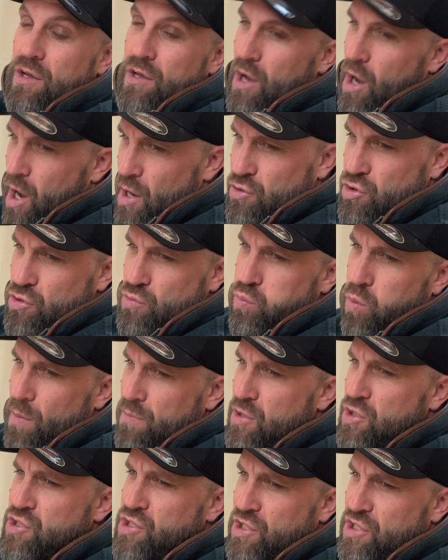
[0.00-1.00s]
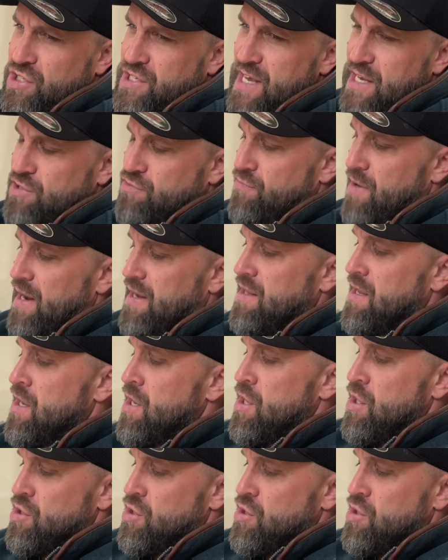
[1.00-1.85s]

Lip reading: I just want the success rate.